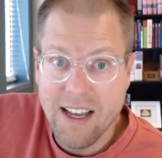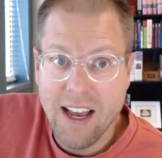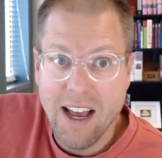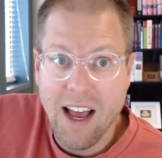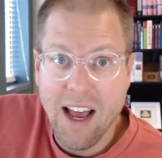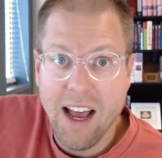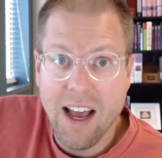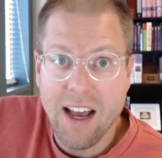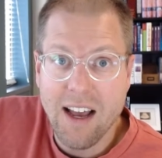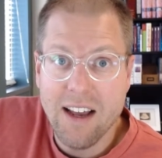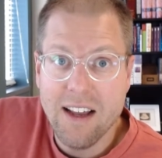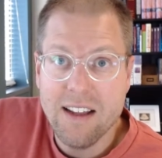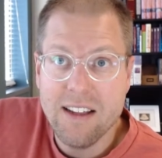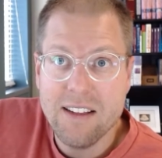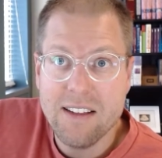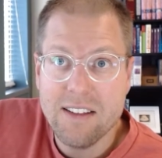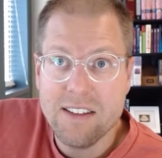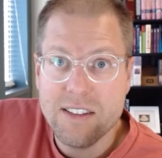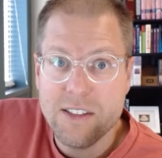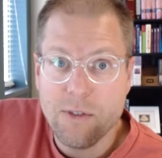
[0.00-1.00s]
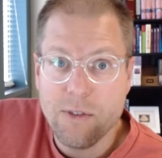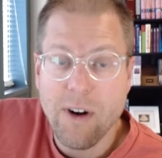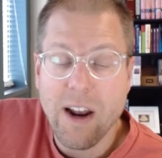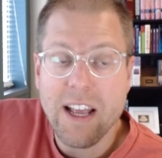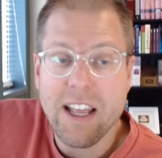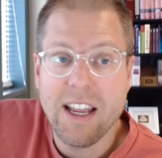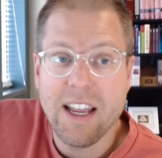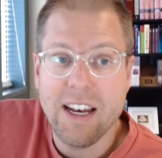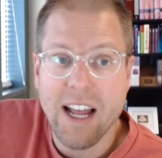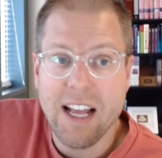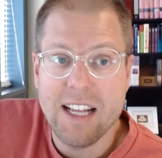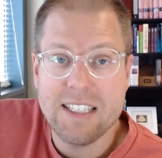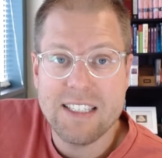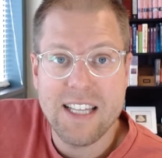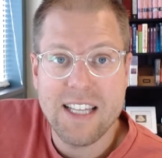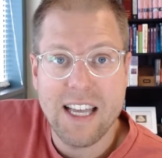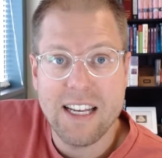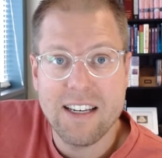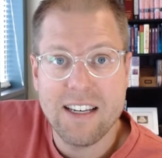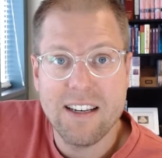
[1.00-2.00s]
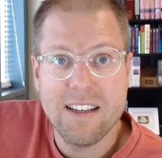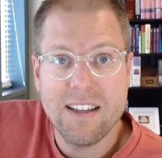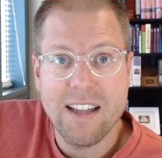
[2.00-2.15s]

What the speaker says: to recognize that